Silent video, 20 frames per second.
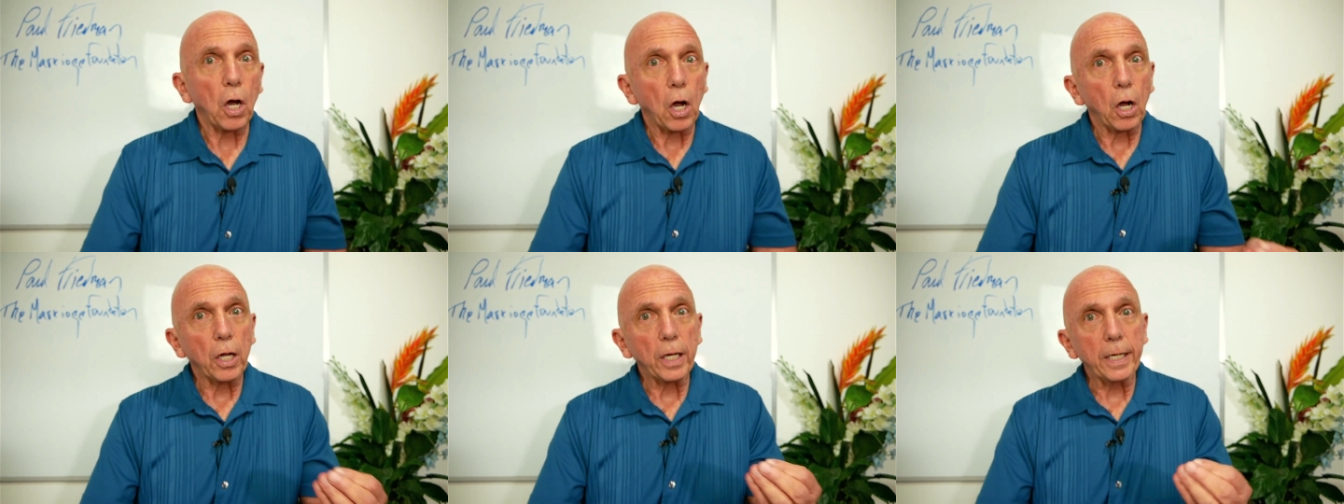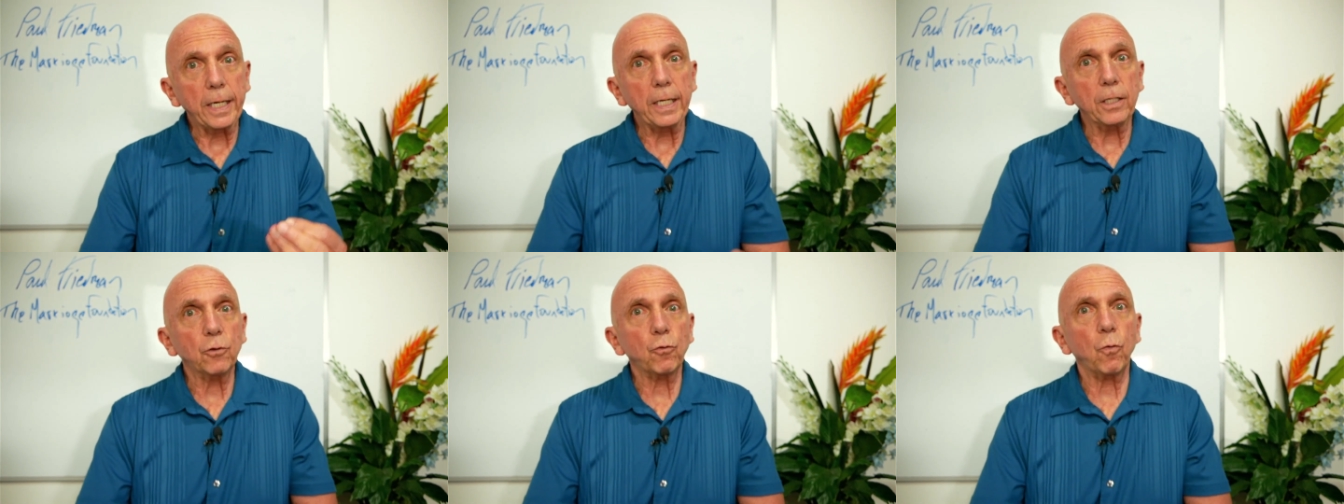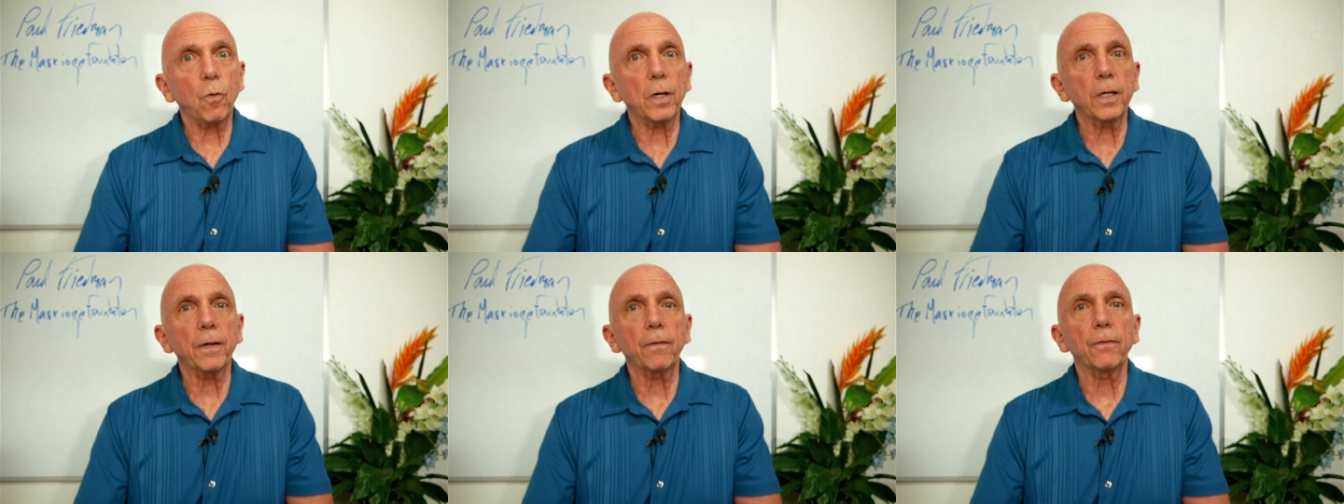Each
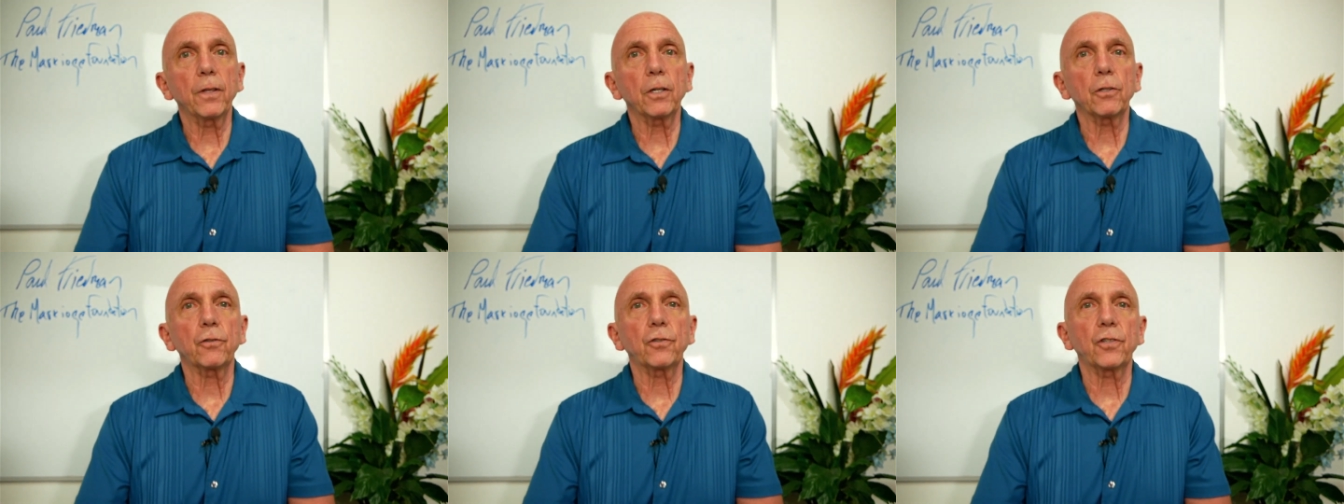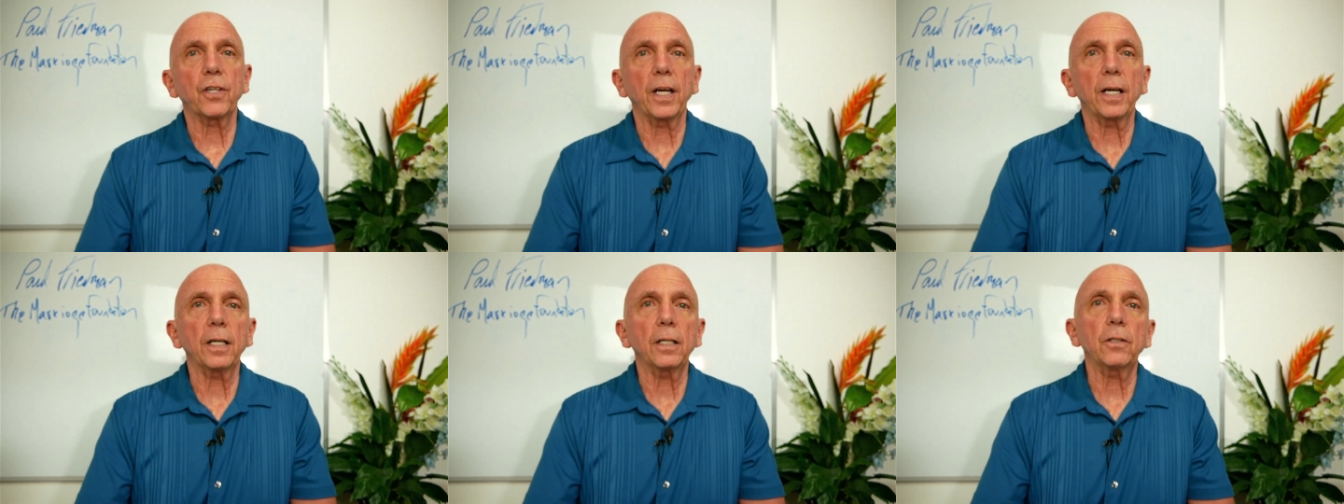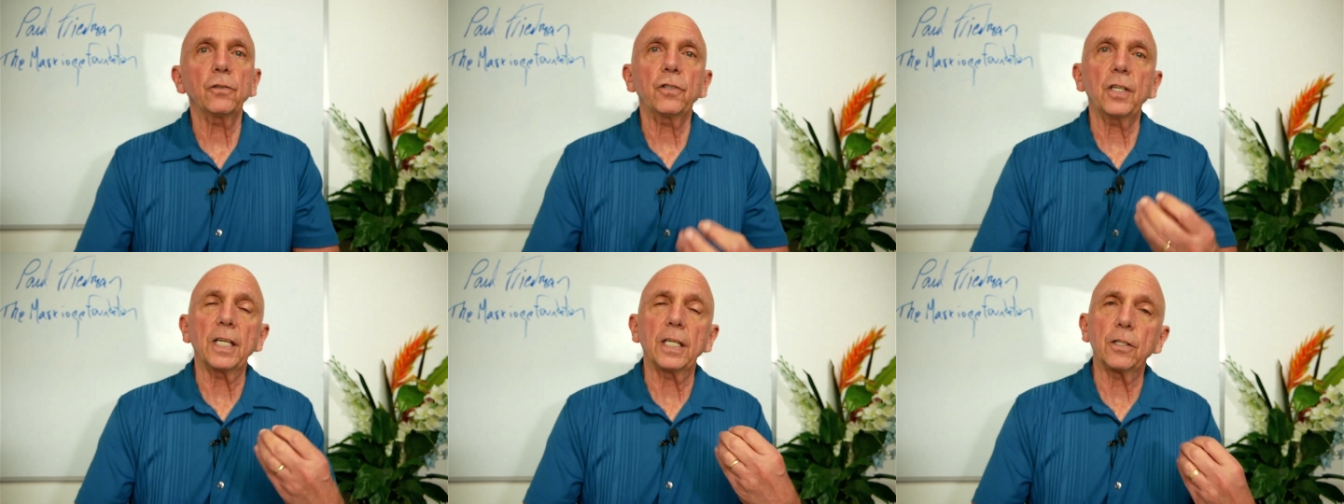one of those cells
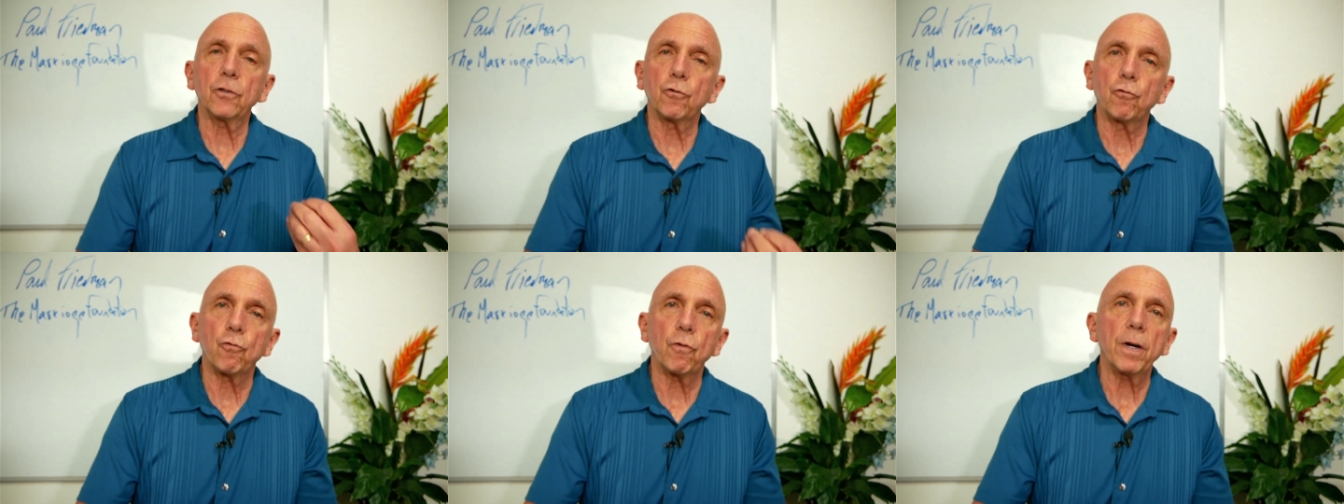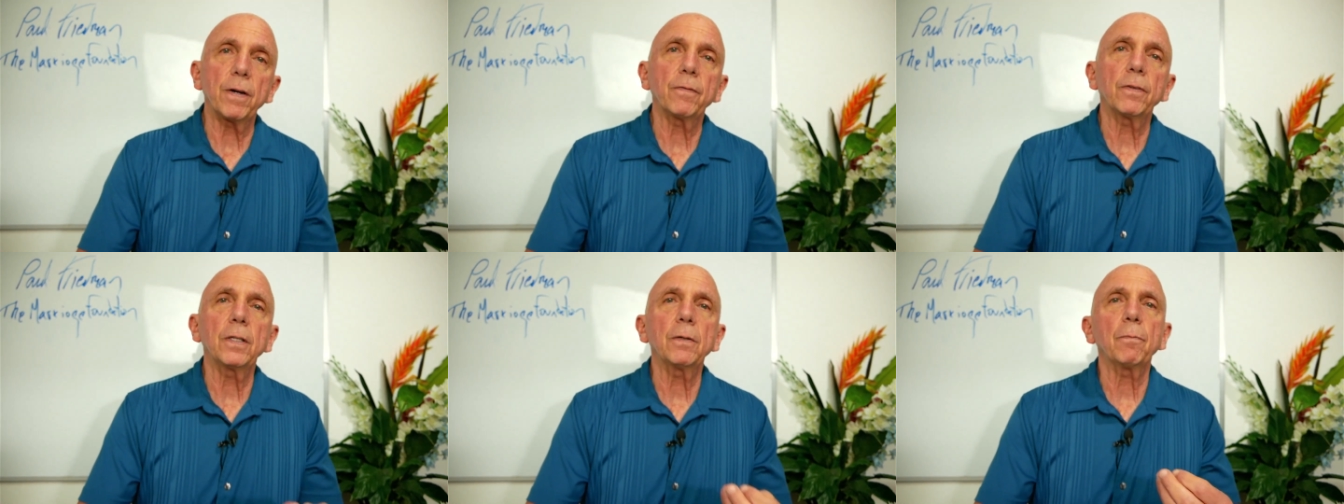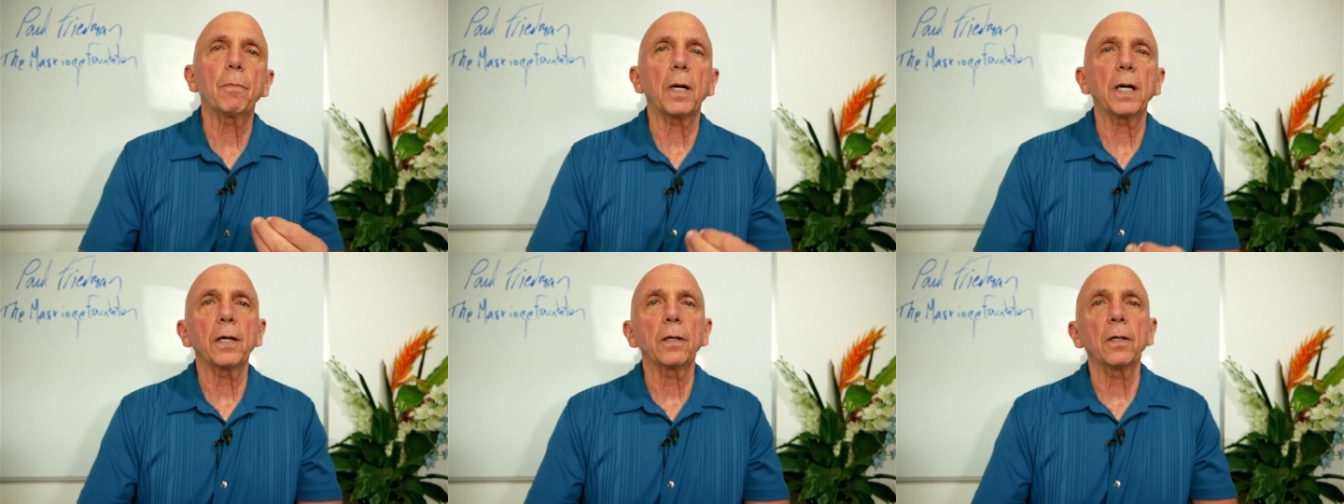is driven
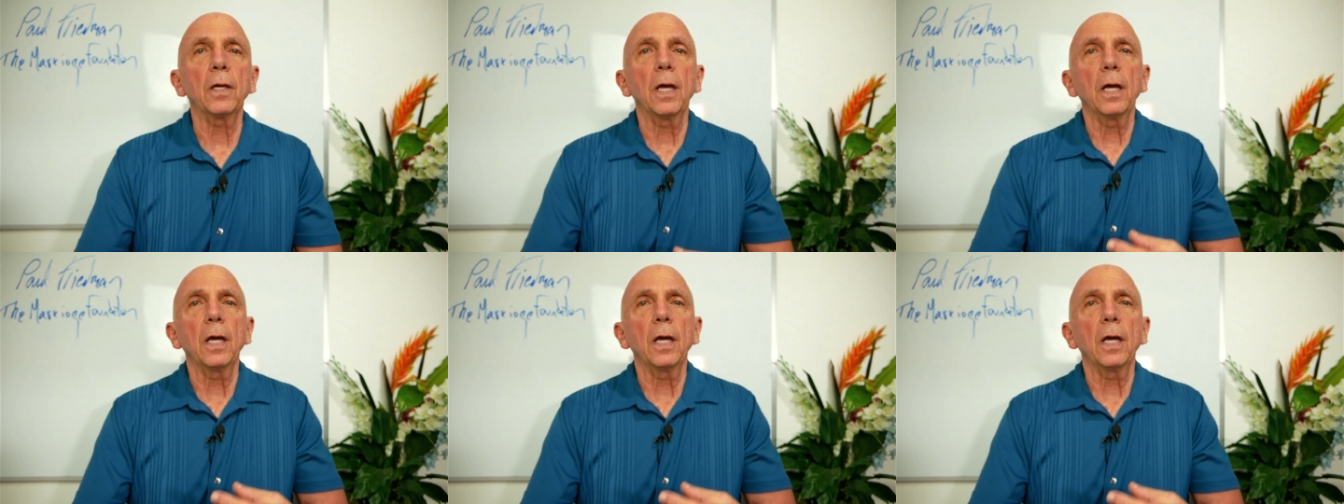by